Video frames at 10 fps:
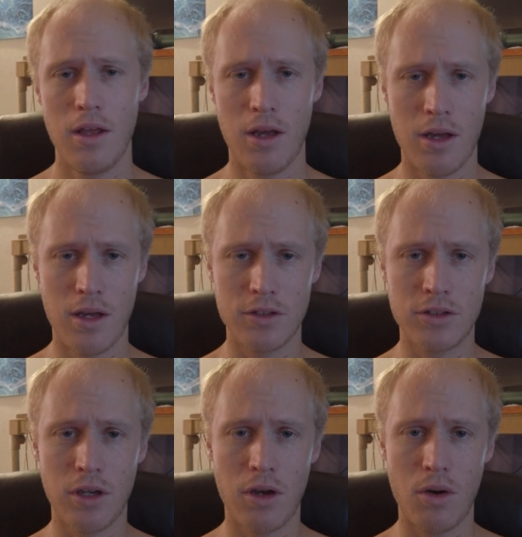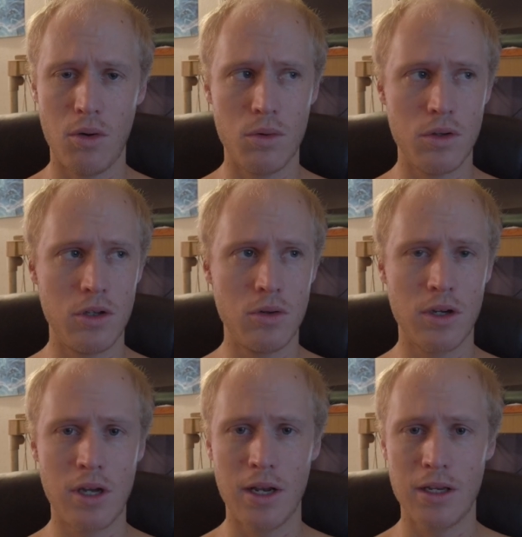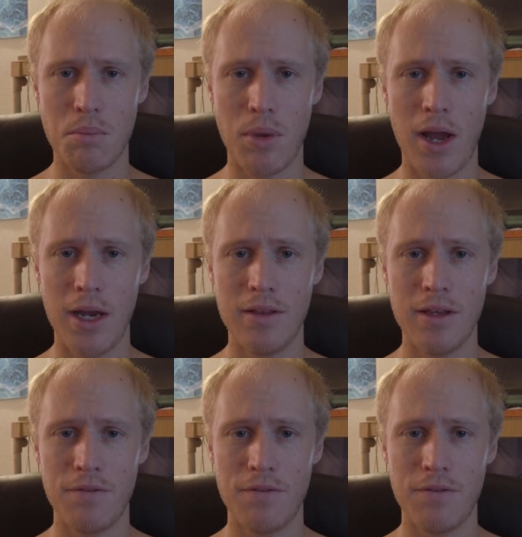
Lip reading: So you could kind of combine